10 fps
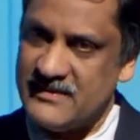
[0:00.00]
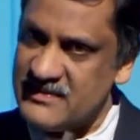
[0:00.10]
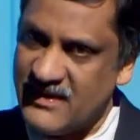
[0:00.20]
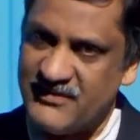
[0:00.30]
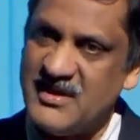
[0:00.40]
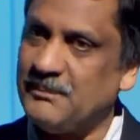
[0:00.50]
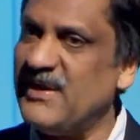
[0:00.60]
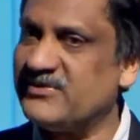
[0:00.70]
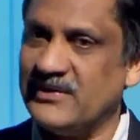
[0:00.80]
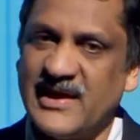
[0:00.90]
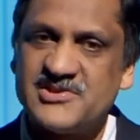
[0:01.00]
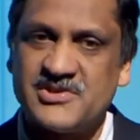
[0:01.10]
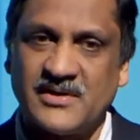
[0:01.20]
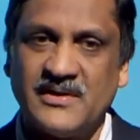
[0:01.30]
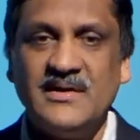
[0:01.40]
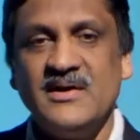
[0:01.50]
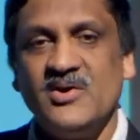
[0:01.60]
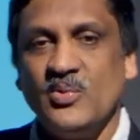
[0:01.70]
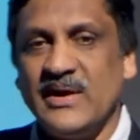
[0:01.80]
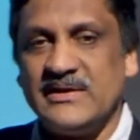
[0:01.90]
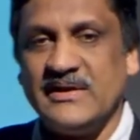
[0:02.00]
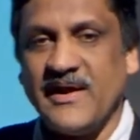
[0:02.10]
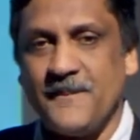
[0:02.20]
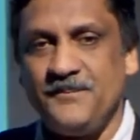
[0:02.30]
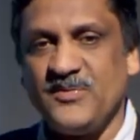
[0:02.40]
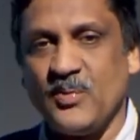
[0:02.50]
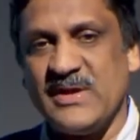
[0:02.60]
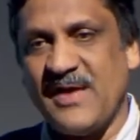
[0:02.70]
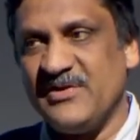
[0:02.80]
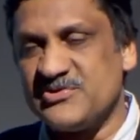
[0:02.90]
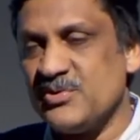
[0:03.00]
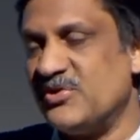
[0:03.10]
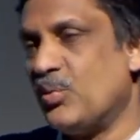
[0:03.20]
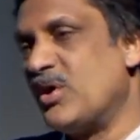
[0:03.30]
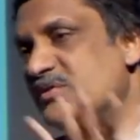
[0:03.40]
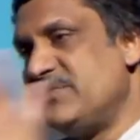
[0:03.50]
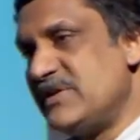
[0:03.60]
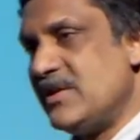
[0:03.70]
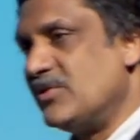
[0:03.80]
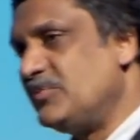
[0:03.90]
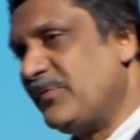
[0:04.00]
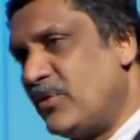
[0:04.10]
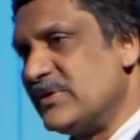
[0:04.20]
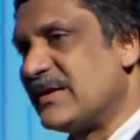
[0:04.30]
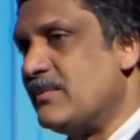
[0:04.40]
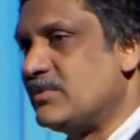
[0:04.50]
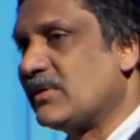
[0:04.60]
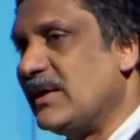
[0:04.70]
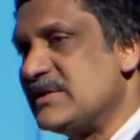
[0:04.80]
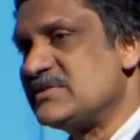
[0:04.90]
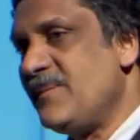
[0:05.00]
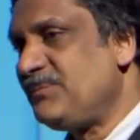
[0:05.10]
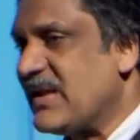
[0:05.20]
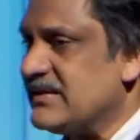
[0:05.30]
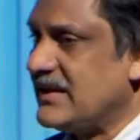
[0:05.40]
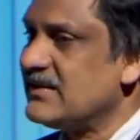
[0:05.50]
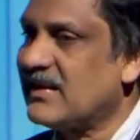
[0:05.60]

they've replaced the lecture with having students watch videos before they come to class. And then in